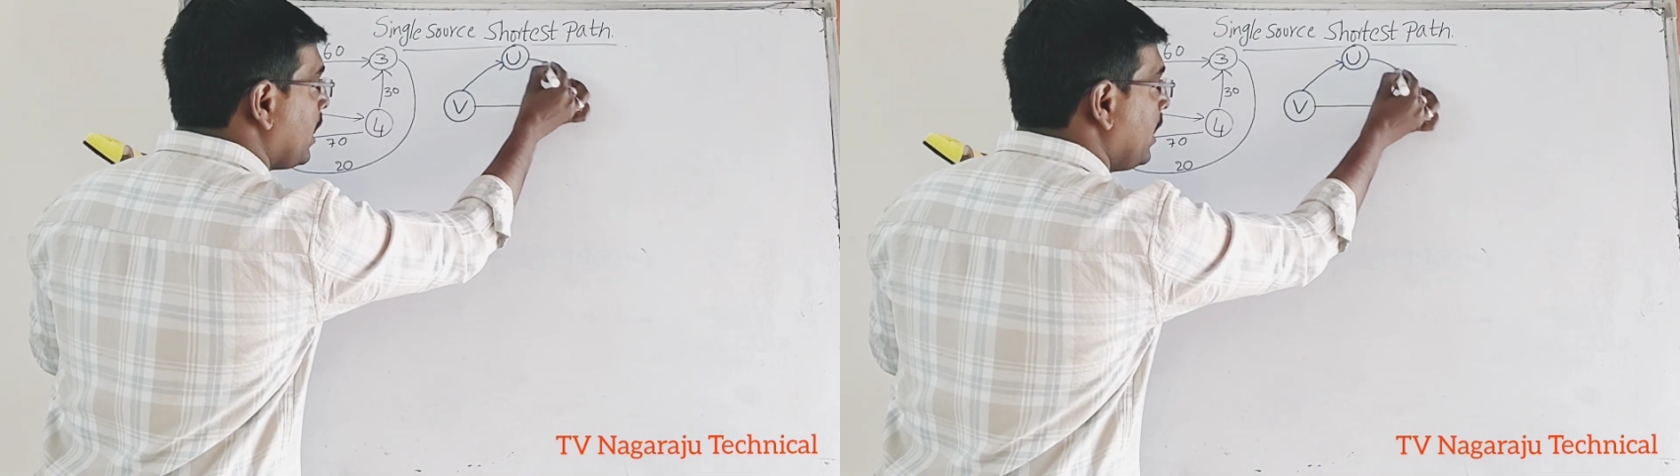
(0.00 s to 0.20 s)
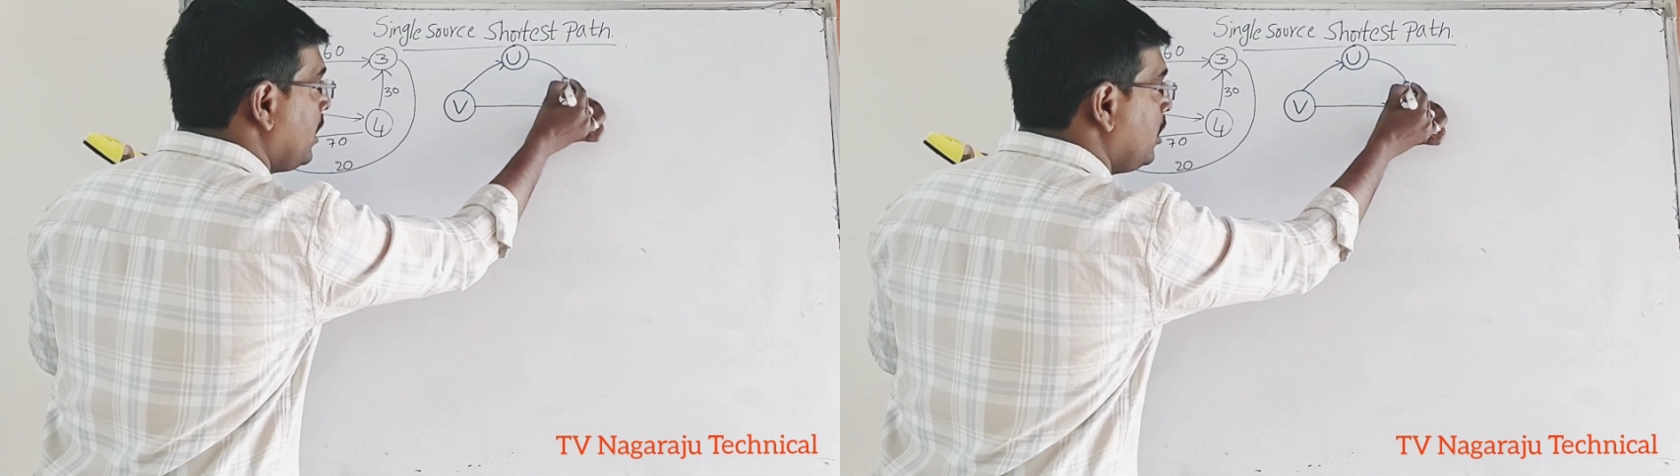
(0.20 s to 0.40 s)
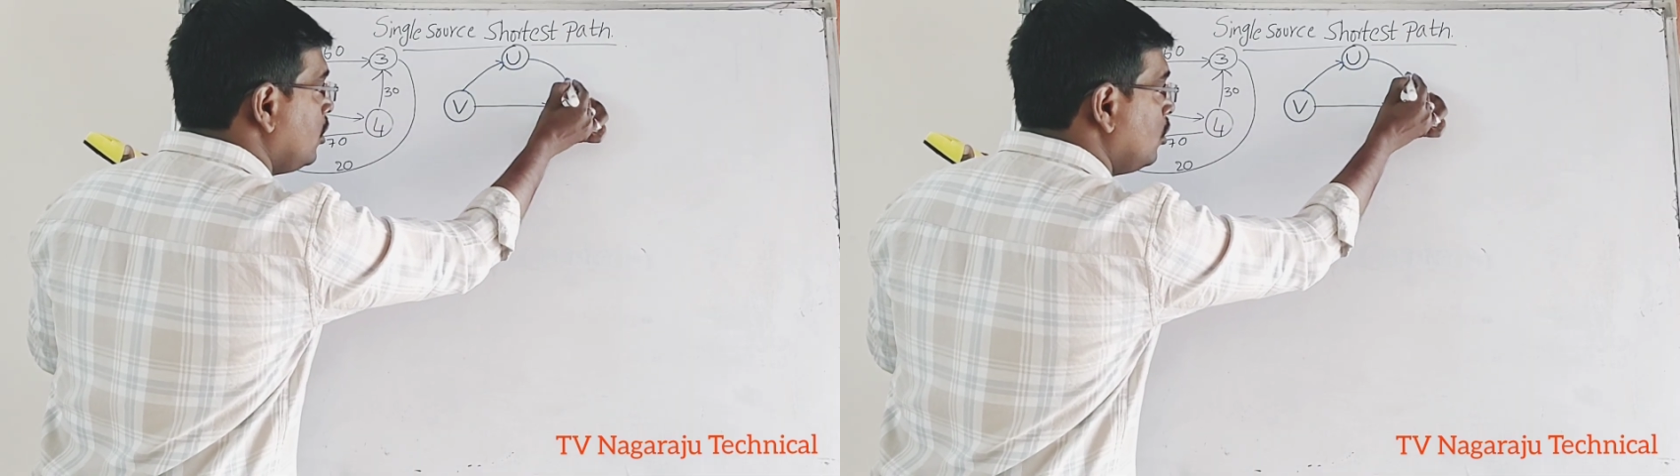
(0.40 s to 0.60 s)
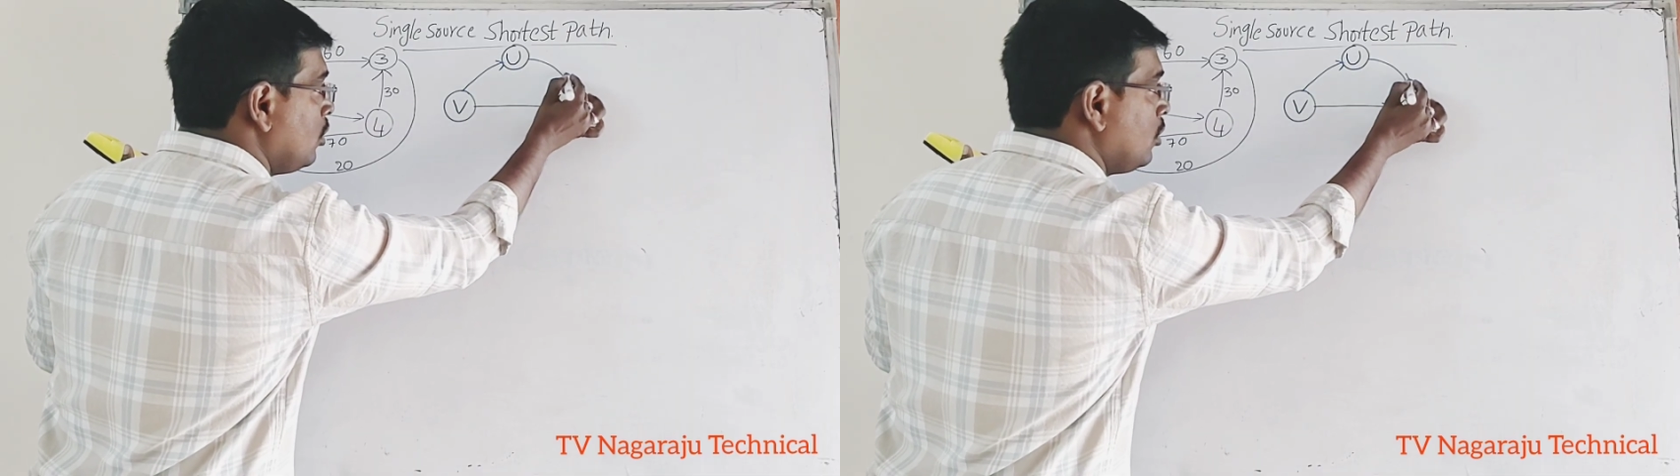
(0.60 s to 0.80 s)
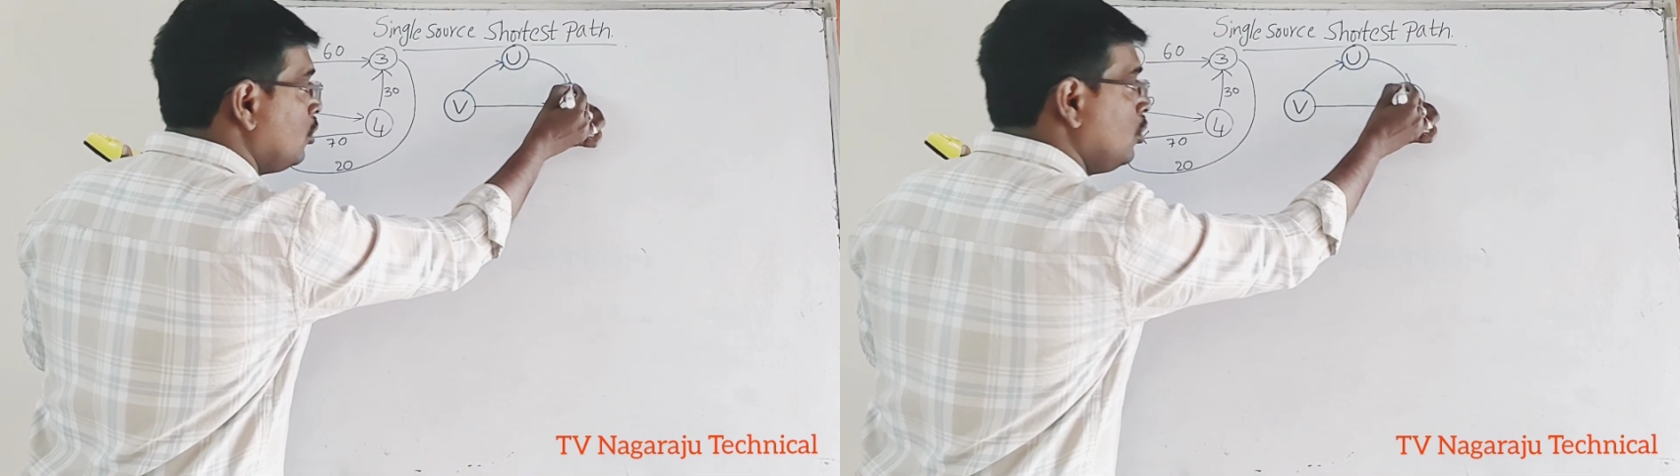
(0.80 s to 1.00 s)
and
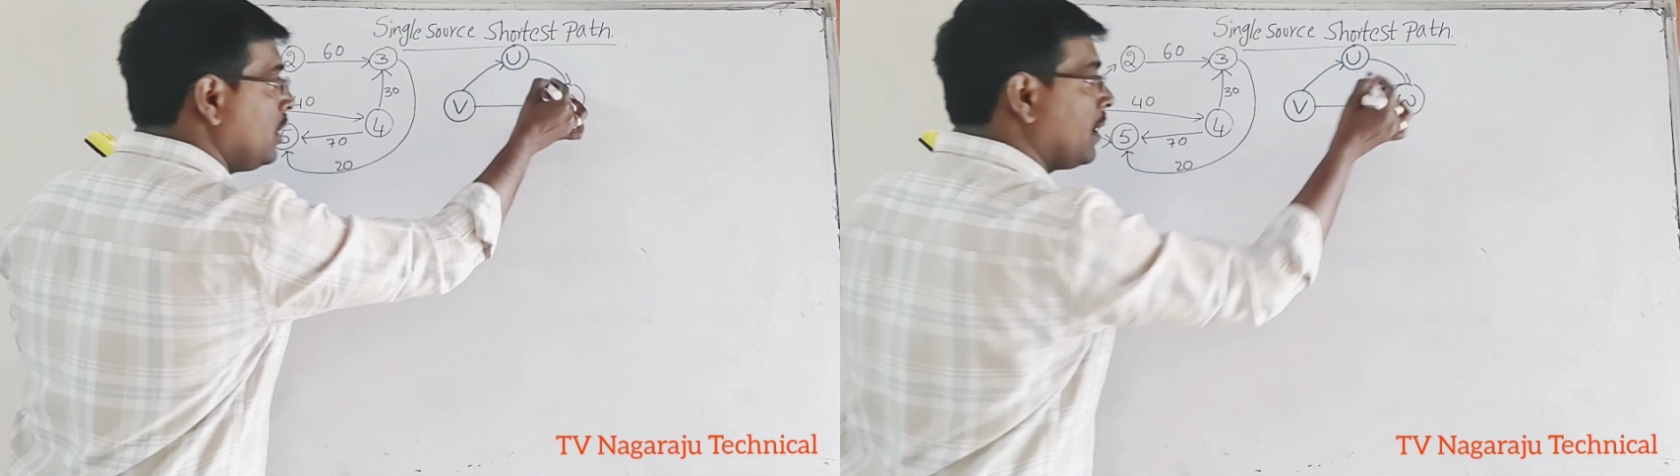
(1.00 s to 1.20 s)
U to